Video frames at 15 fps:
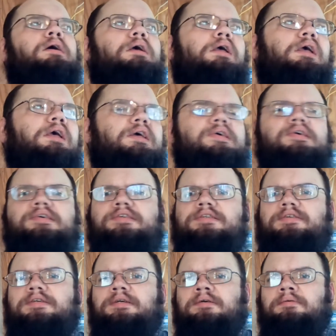is
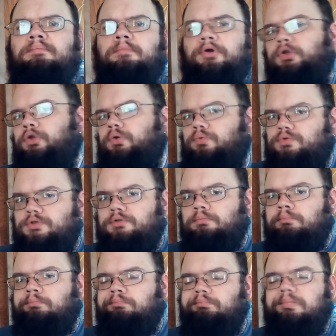good news,
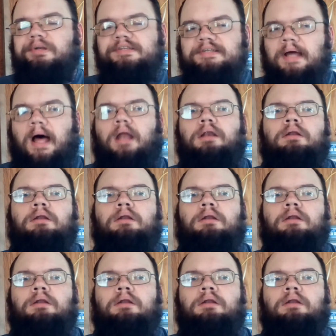but it's not.